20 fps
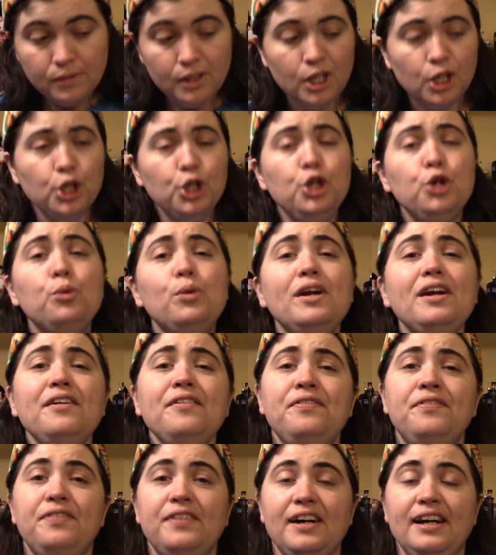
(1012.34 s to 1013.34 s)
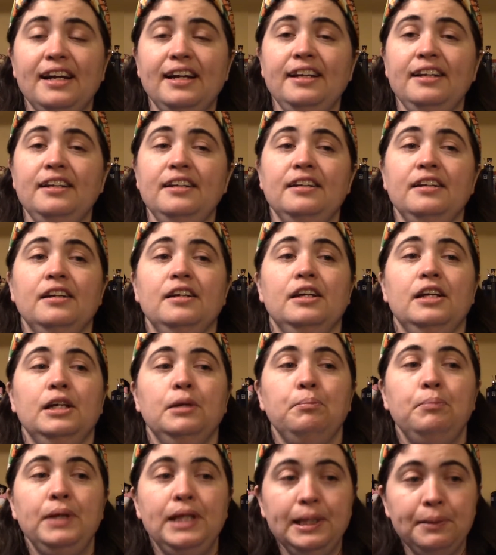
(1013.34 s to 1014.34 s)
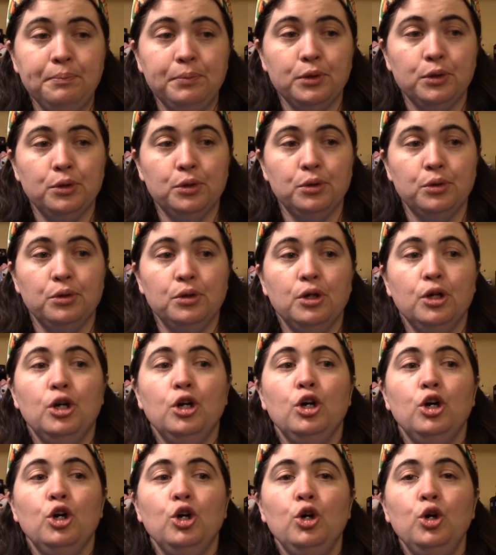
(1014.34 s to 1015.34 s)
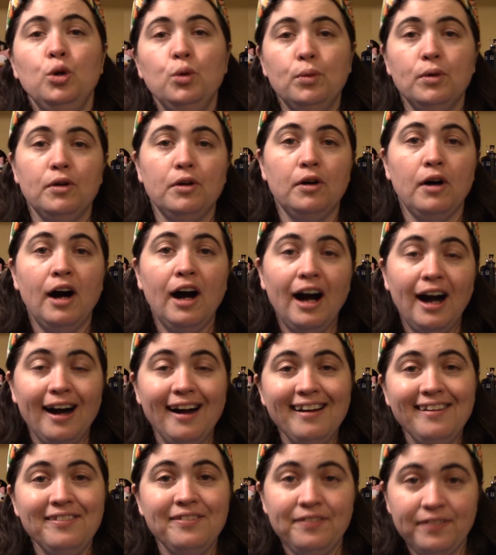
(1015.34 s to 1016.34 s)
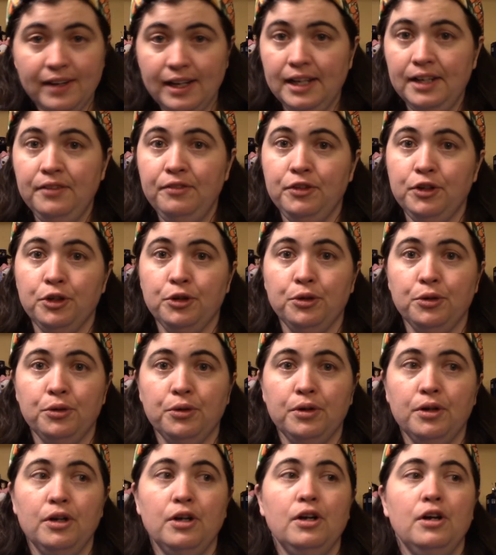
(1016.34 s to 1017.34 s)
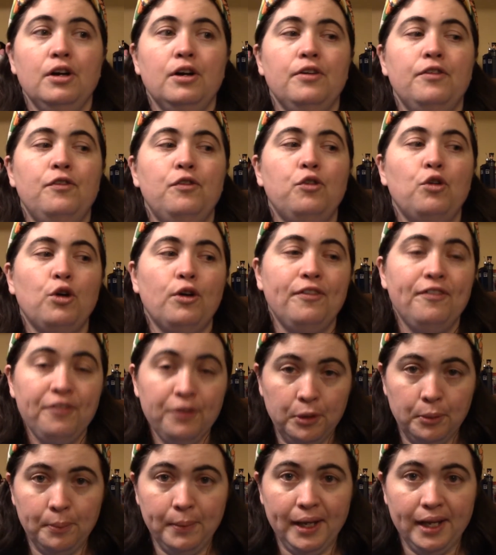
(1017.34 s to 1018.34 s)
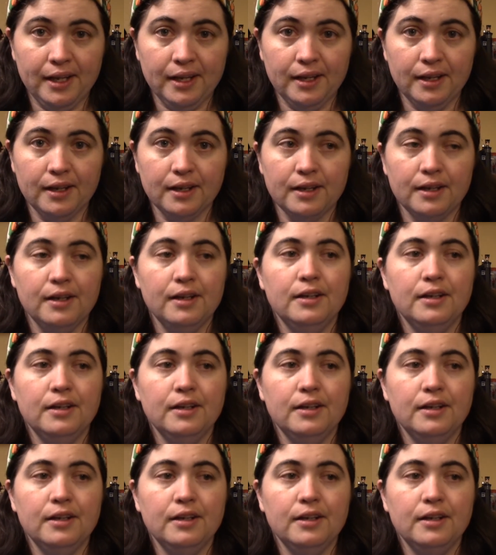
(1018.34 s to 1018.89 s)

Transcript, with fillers: you want to find people who will high five you for filmmaking.